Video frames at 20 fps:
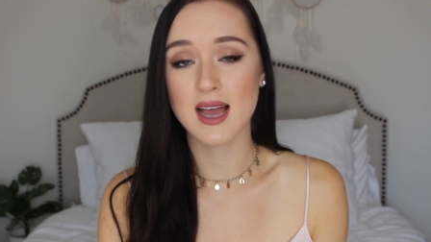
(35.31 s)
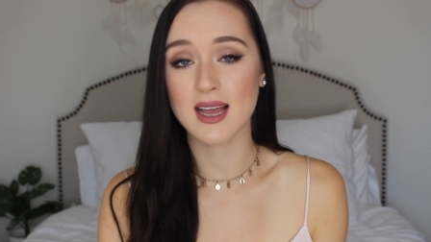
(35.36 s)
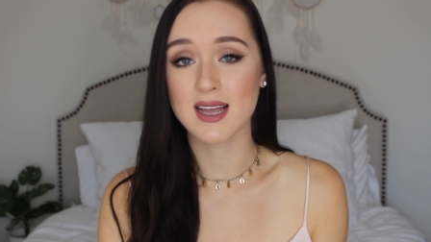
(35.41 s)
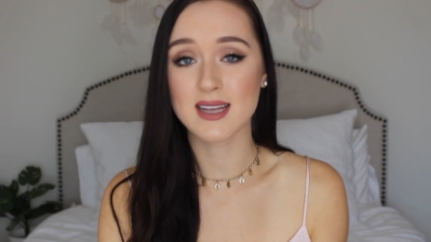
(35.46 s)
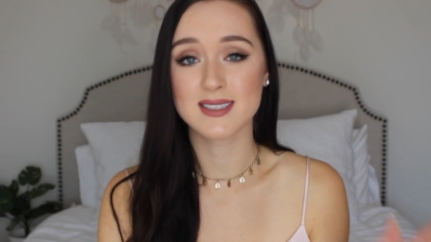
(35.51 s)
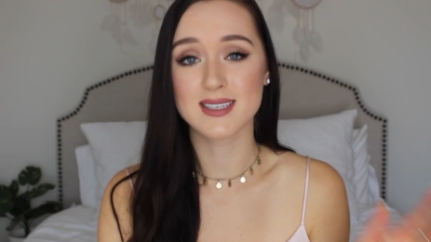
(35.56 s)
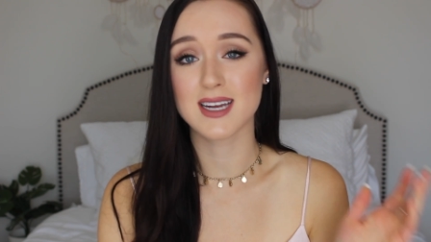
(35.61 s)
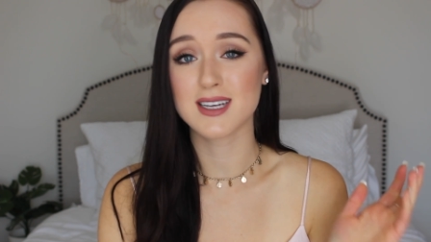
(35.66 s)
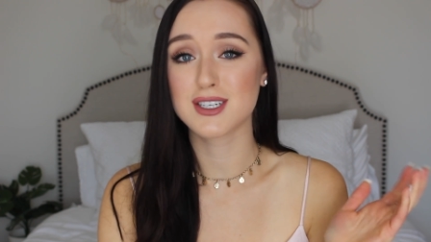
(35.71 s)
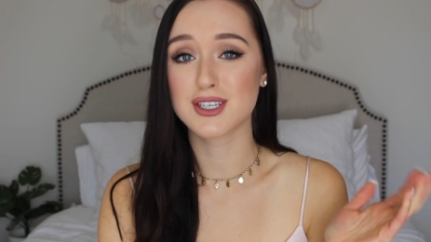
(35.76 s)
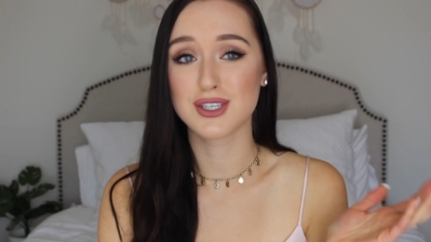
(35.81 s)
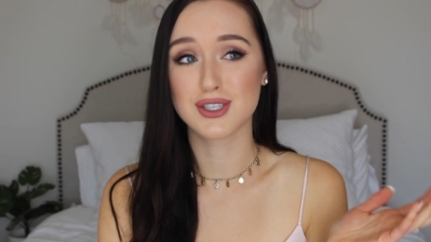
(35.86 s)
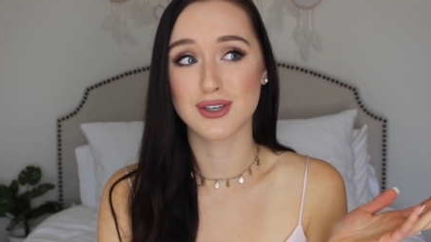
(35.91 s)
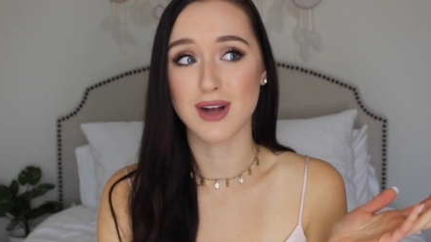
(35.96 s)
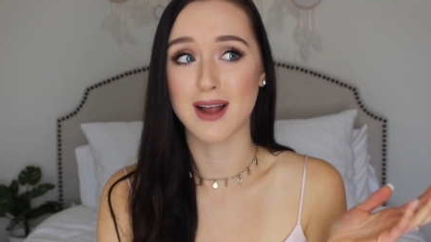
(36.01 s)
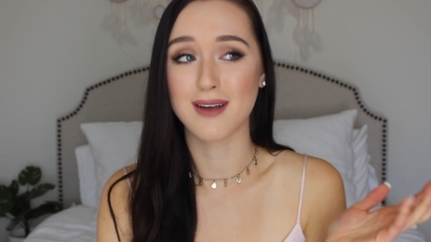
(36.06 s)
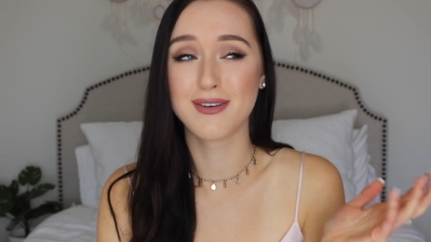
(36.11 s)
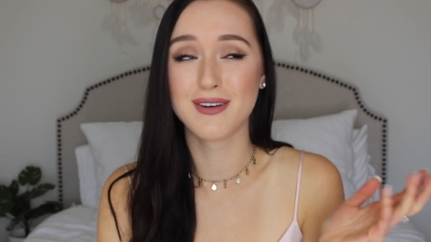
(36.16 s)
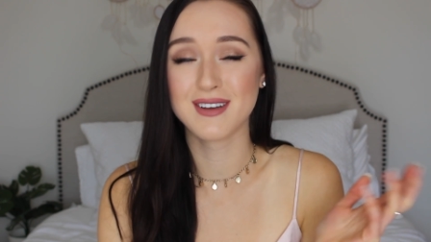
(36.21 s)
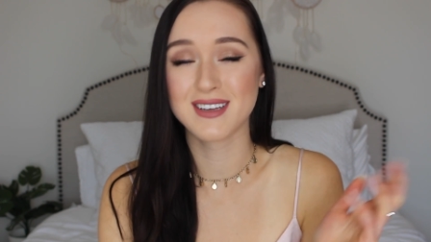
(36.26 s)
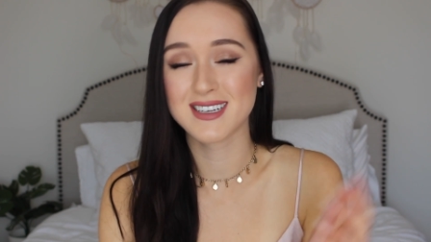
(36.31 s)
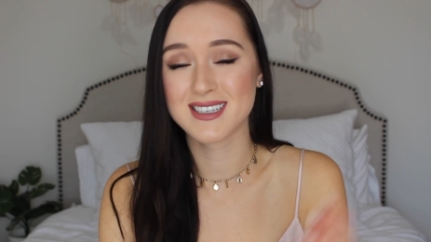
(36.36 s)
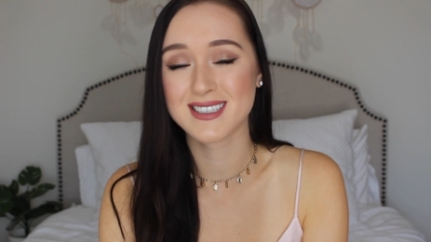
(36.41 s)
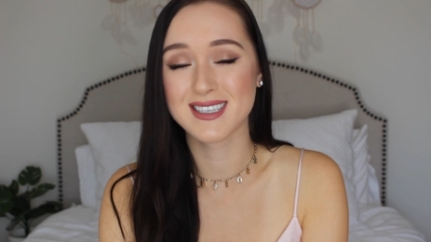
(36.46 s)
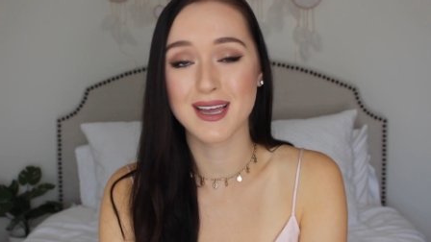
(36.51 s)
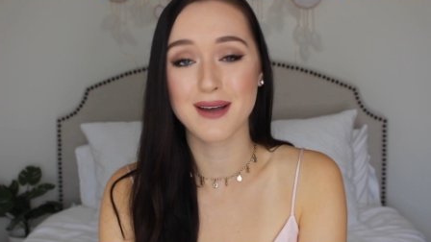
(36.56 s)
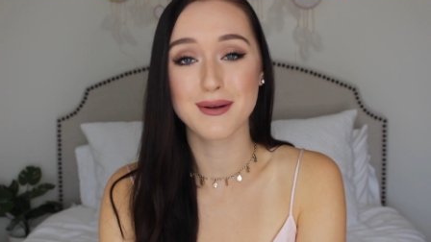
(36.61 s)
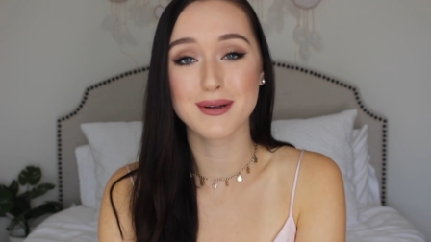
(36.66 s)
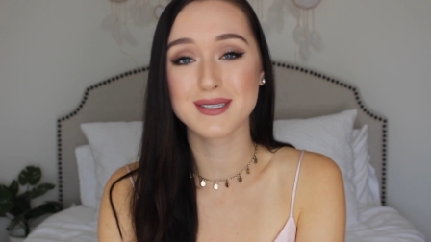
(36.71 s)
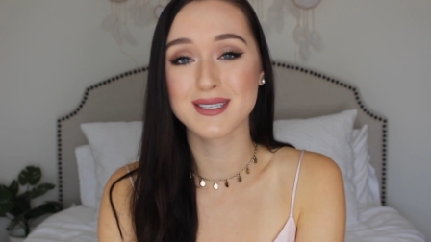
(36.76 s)
I guess I just drive really
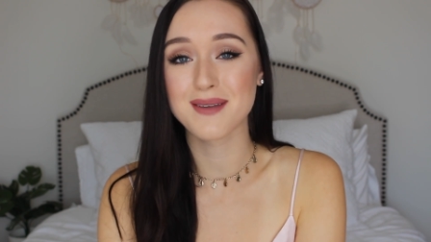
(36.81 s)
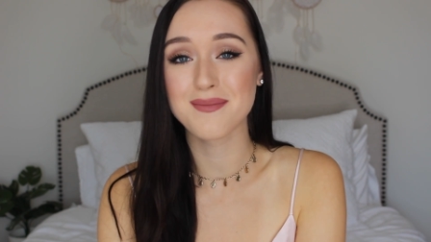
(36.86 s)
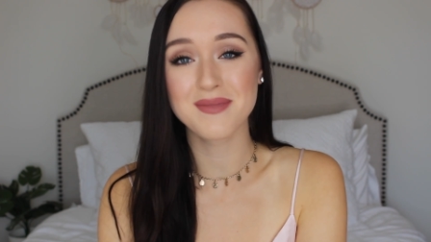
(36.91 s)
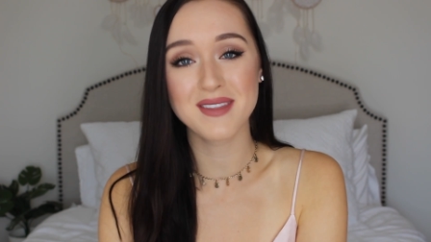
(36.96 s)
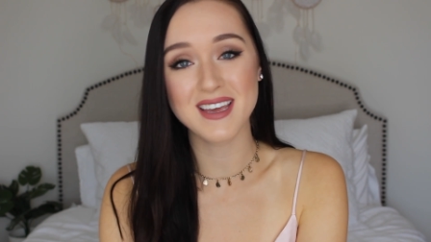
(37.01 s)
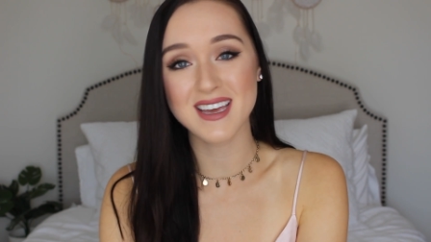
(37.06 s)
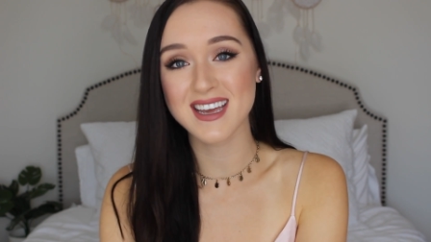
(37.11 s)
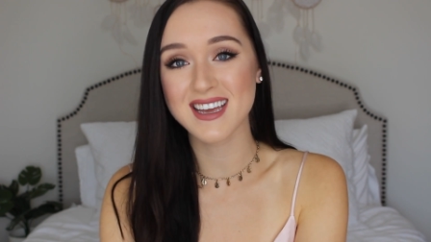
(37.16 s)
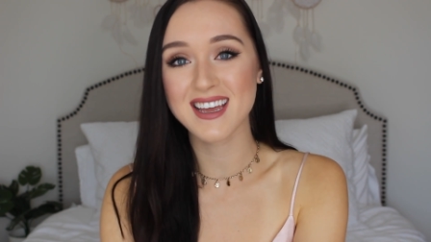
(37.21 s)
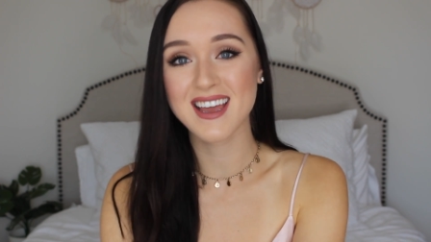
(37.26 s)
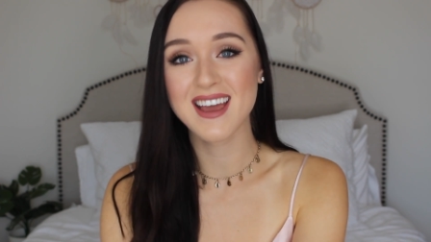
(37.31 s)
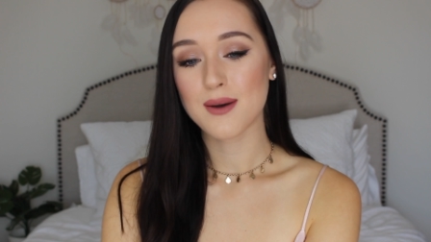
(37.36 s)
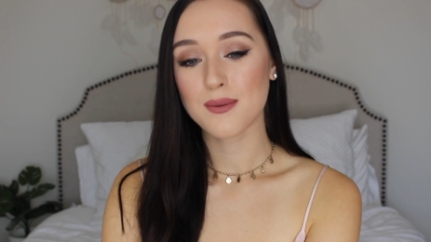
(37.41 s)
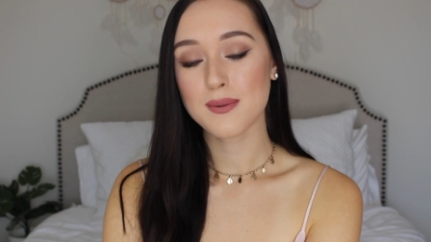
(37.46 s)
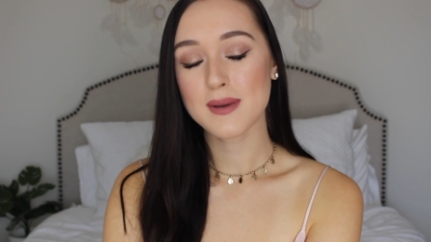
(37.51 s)
slow or something.